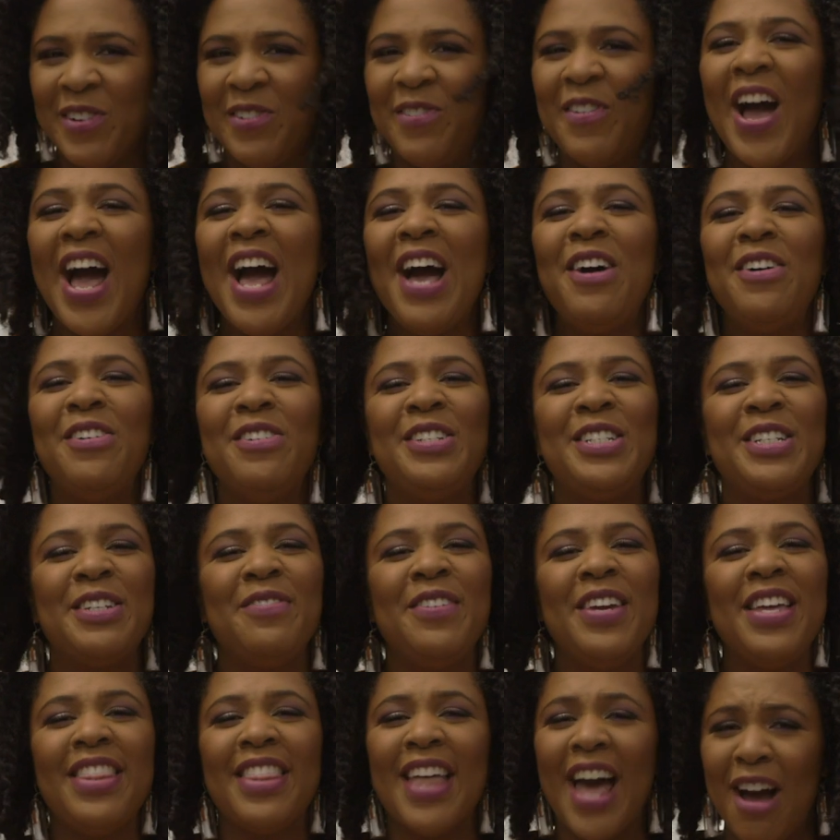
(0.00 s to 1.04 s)
Wow,
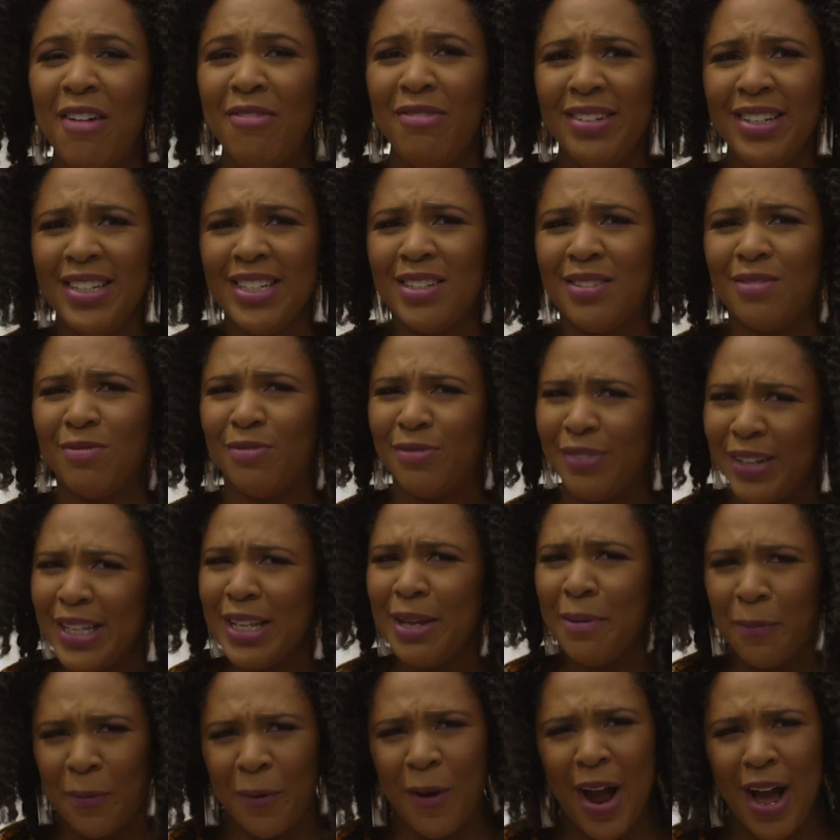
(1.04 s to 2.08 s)
Jimmy, that was
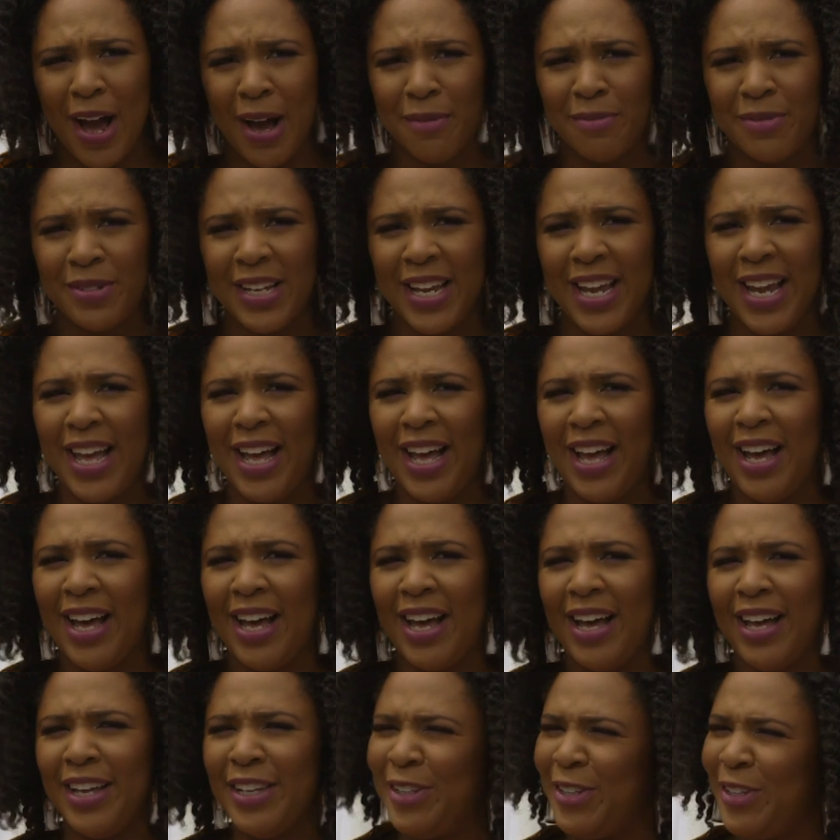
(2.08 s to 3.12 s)
really prompt.
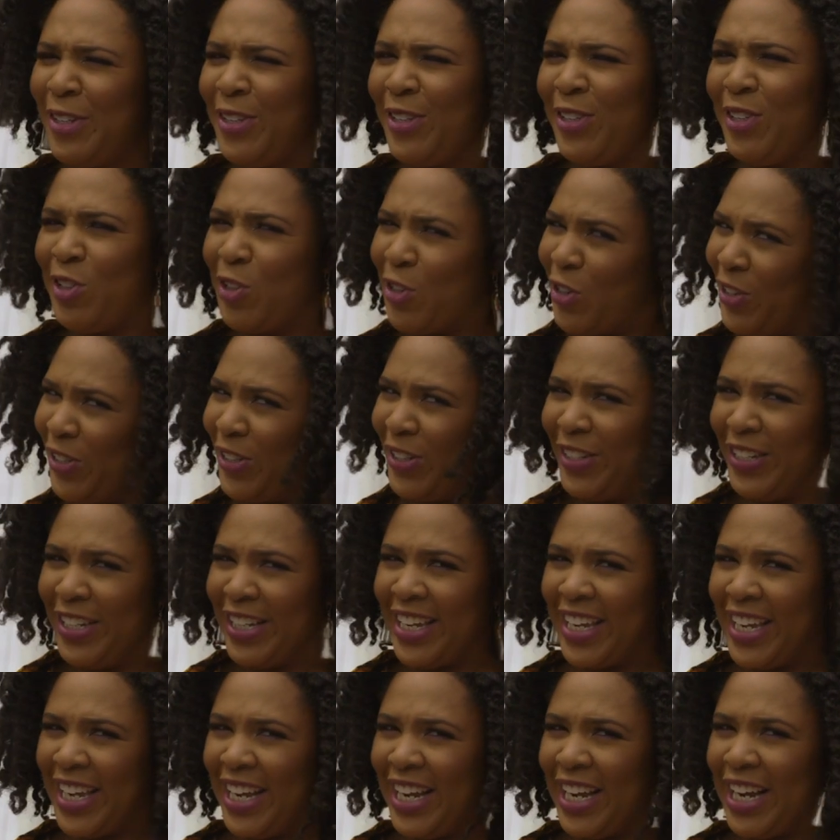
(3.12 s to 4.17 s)
You're
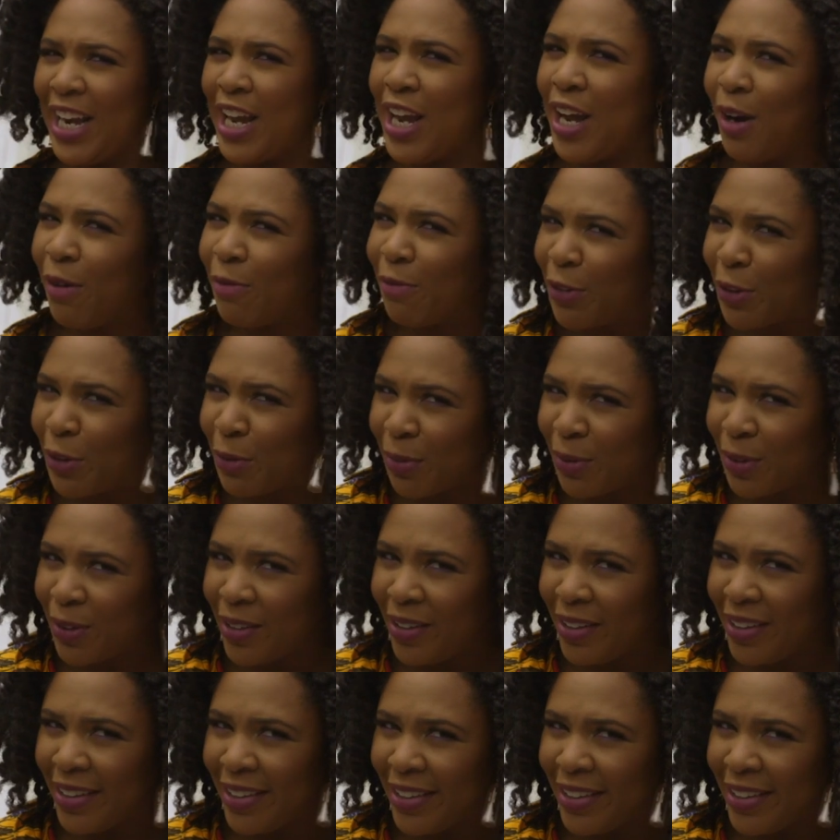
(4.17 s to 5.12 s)
looking comfortable.